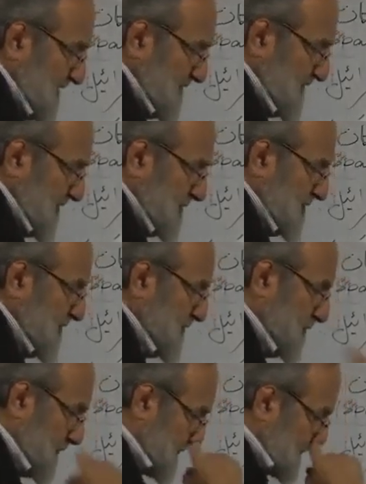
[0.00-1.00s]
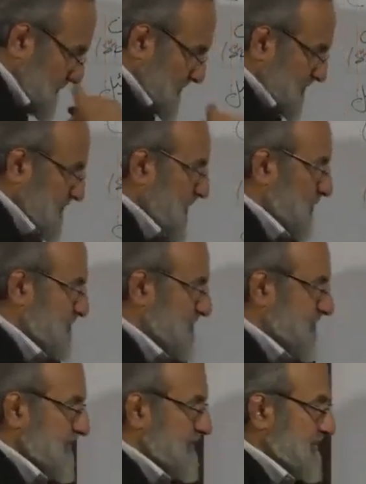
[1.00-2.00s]
instead of two
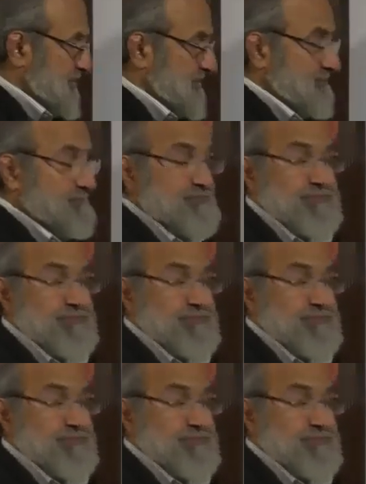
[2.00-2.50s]
because it is